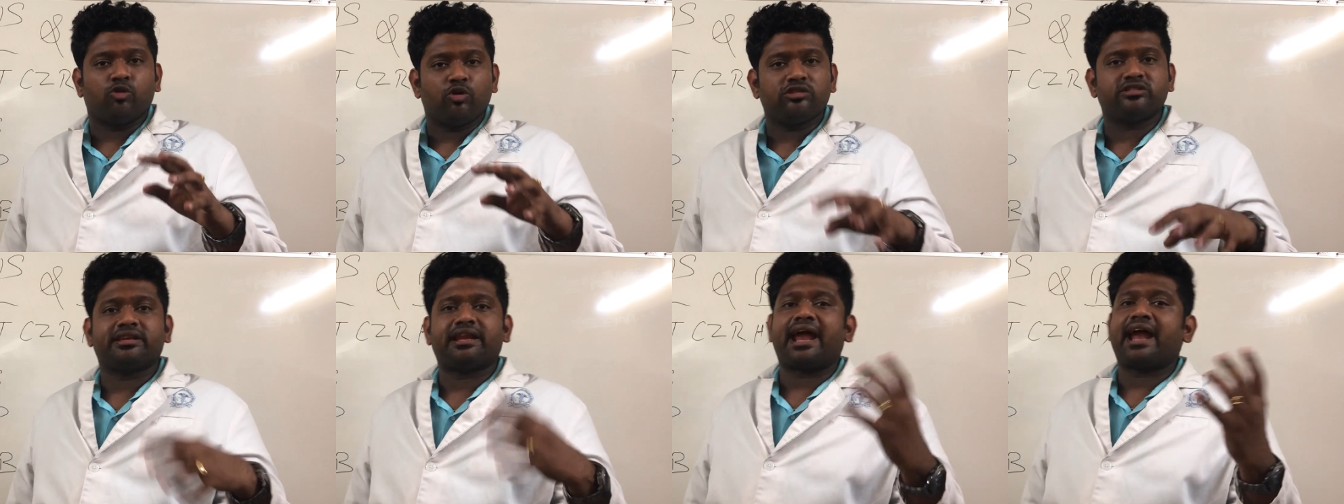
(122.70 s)

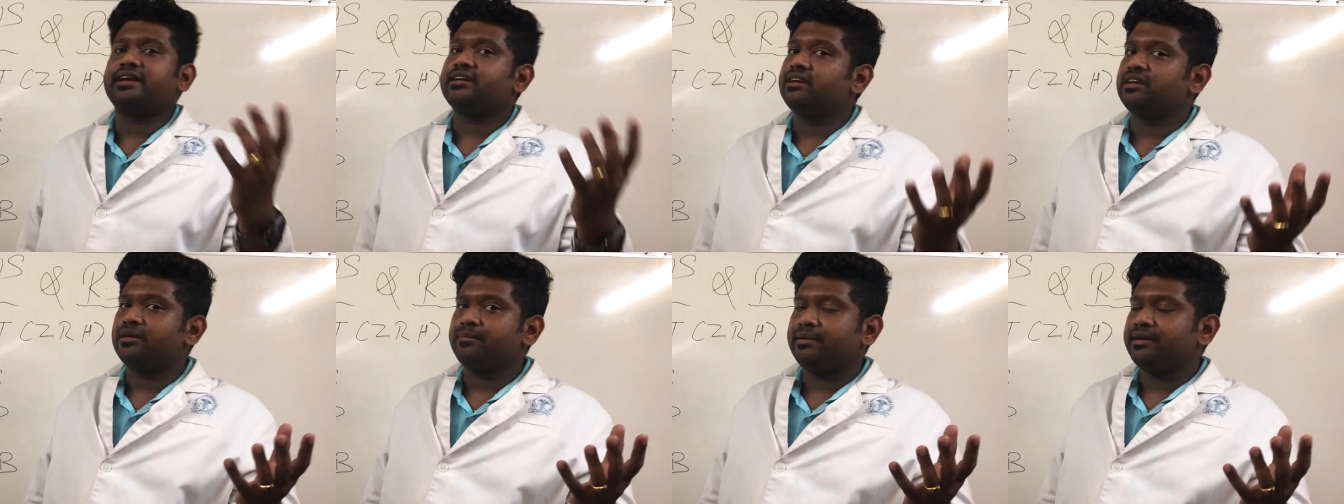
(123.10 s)
who is an
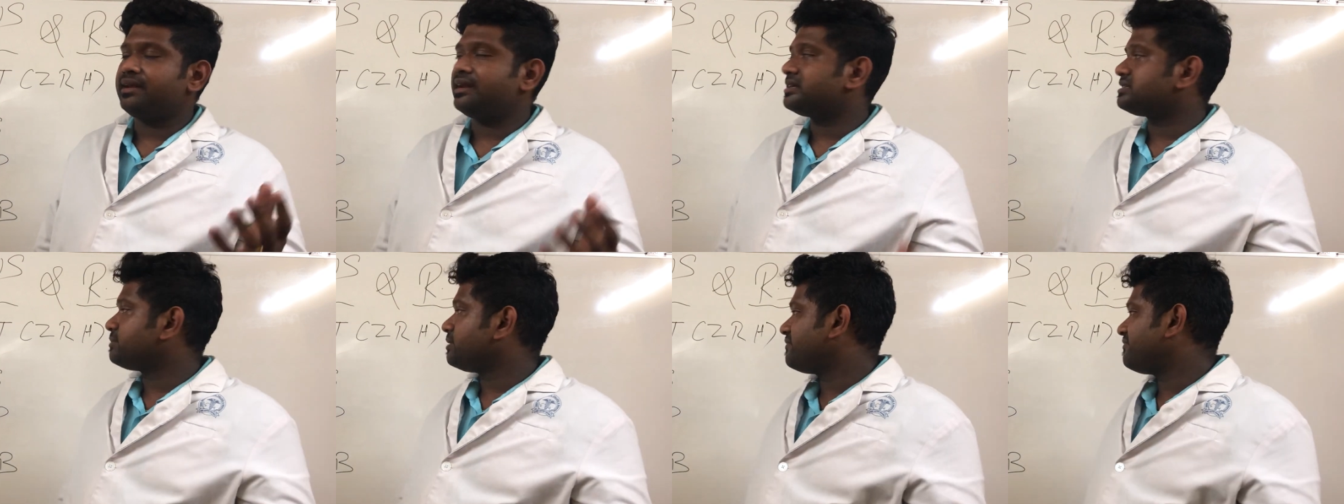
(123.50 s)
anti-TB
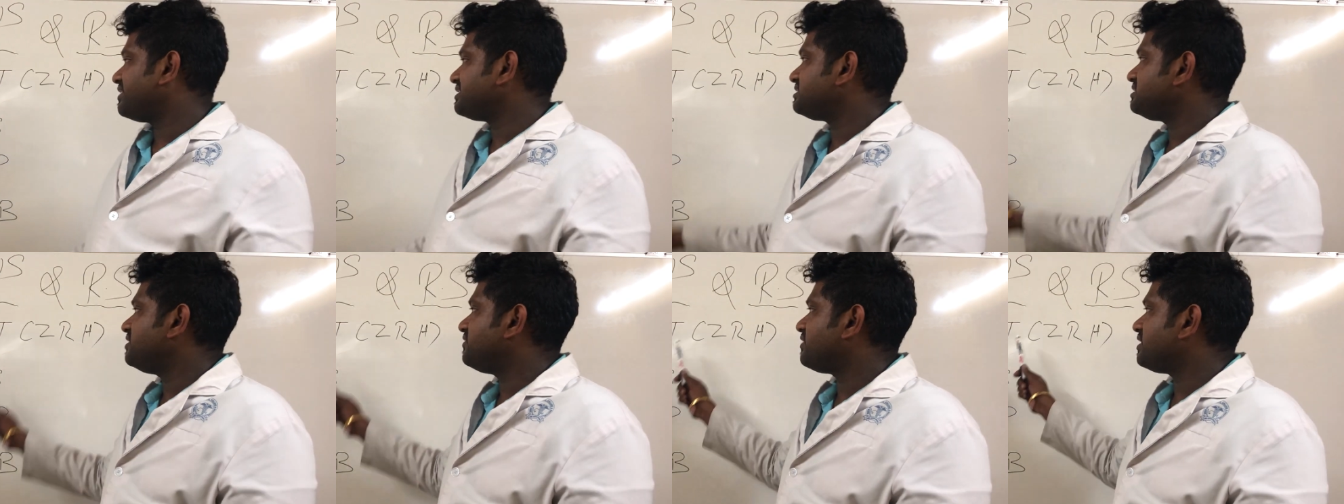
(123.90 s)
drugs. My
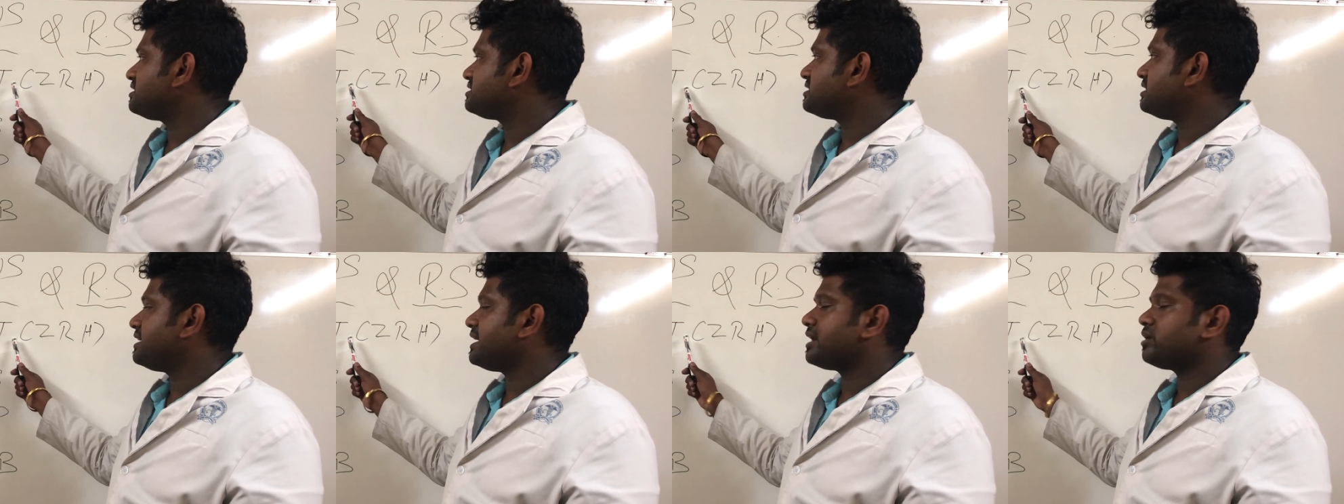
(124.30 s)
first
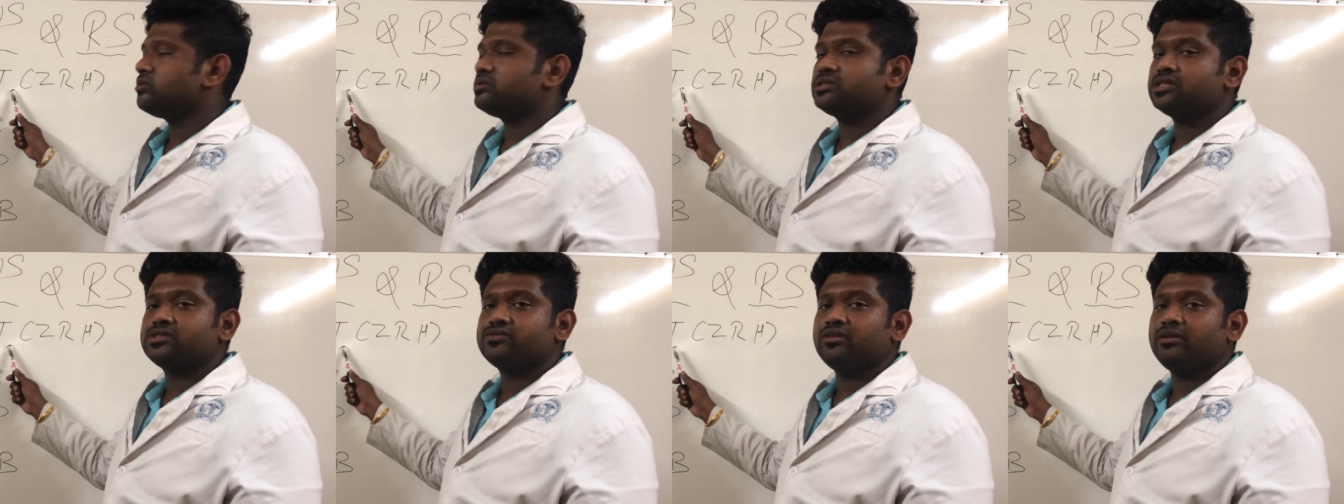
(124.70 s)
differential
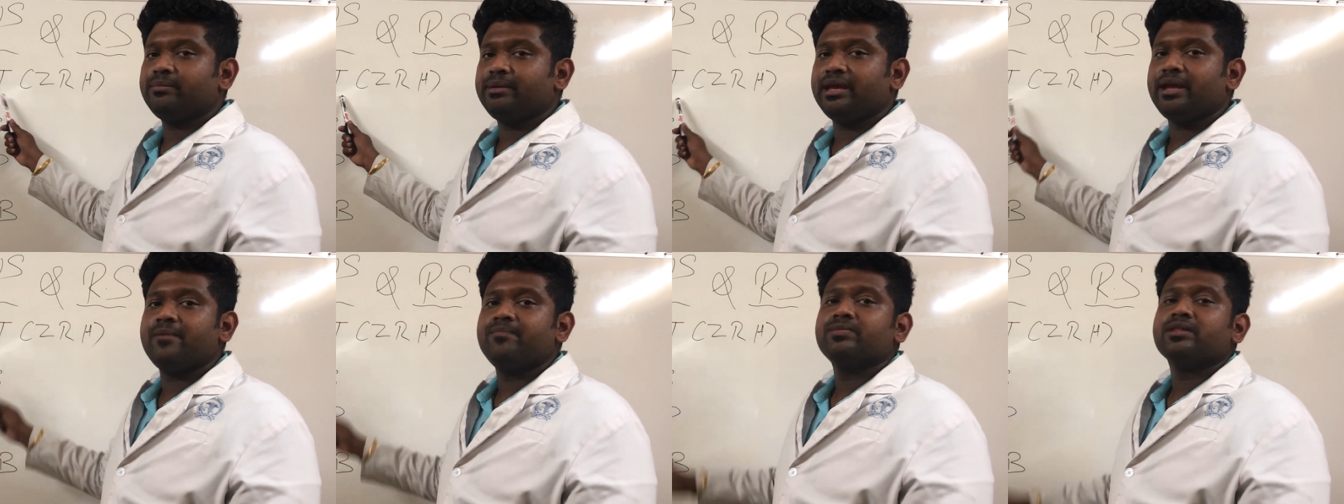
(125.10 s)
diagnosis will
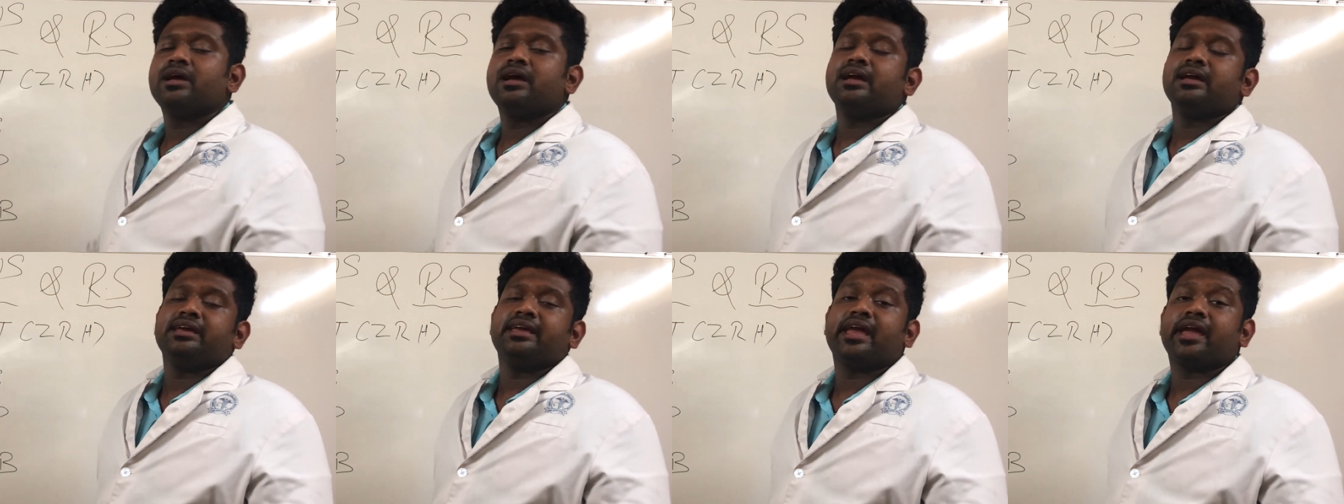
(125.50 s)
be
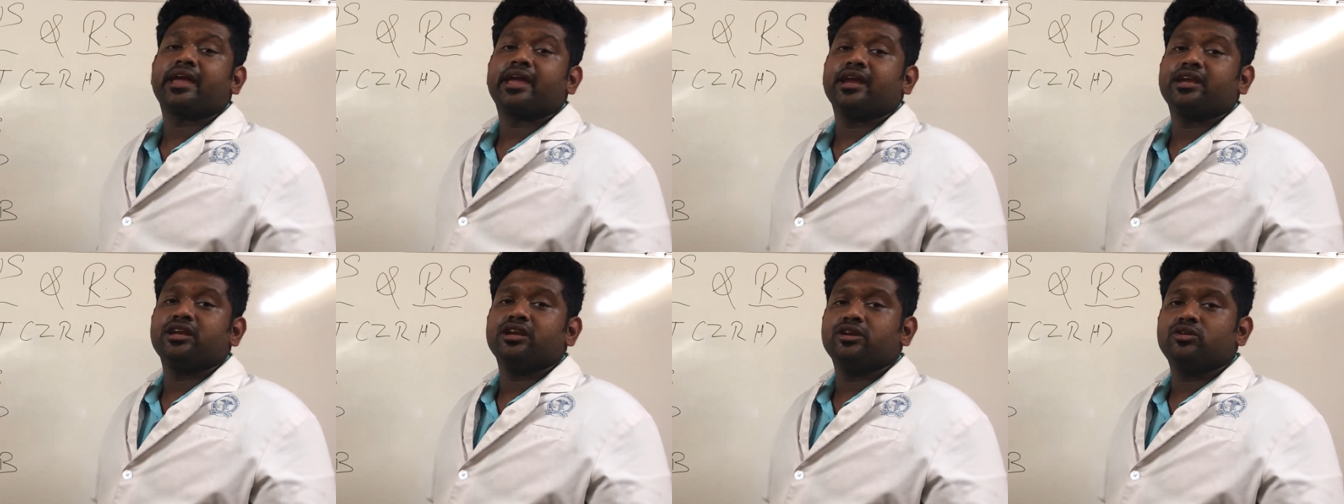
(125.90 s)

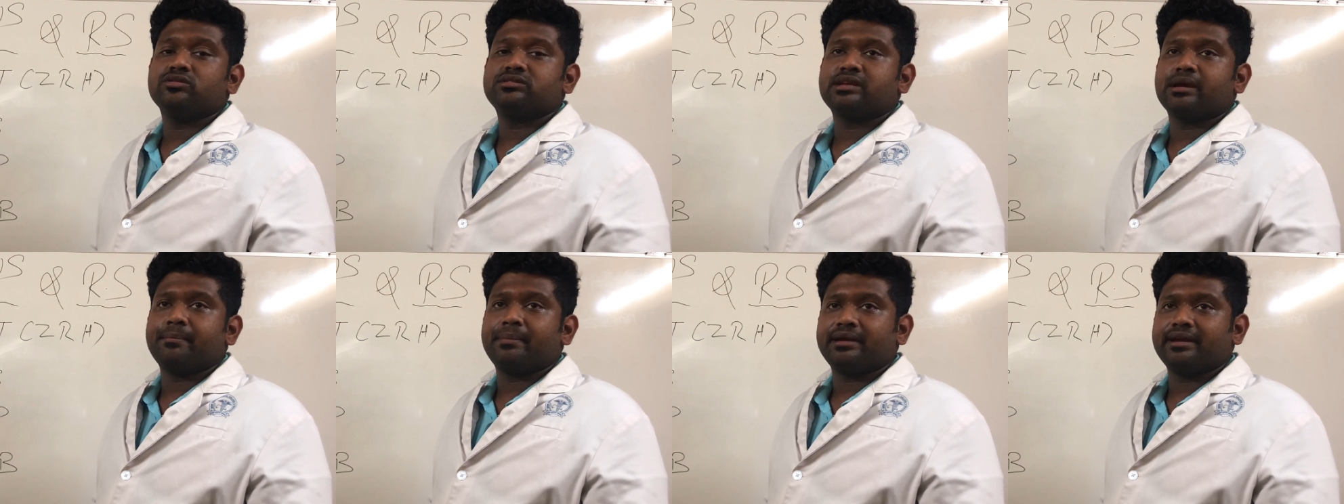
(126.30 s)
AKT
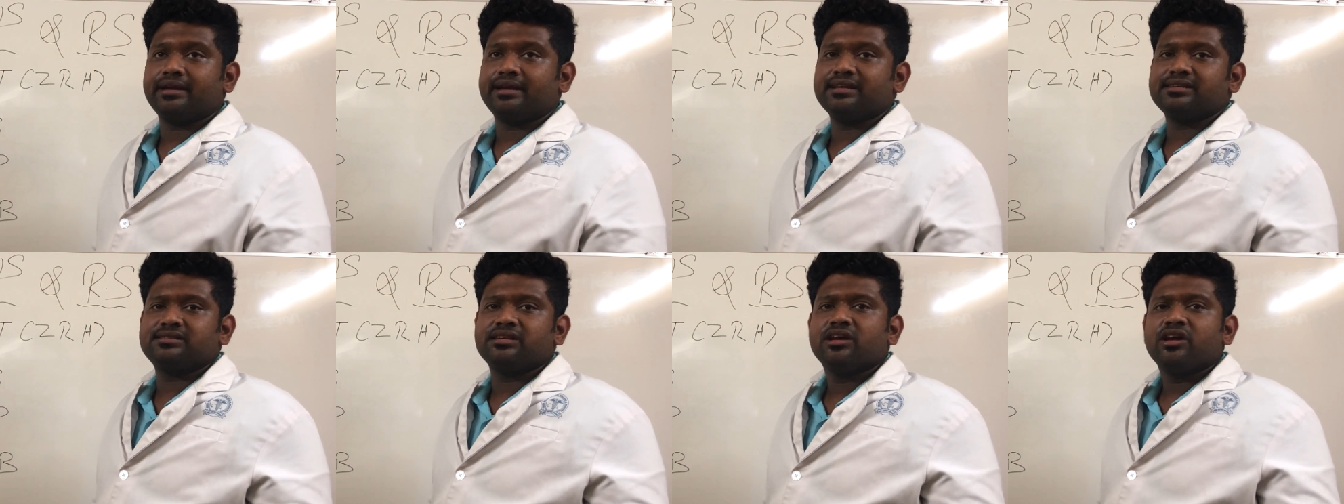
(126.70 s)
induced
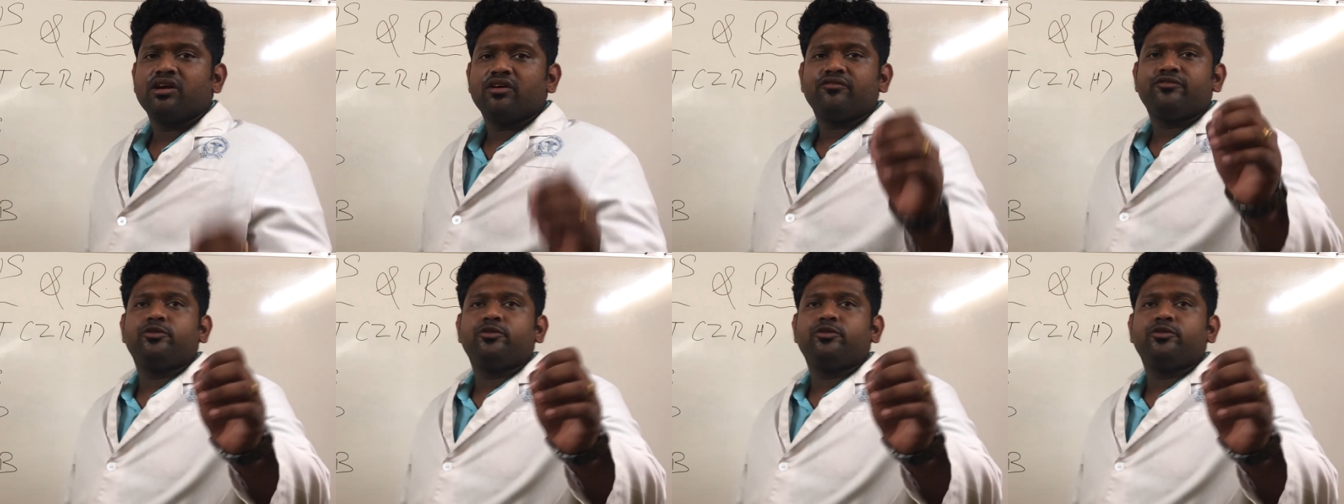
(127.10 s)
hepatitis.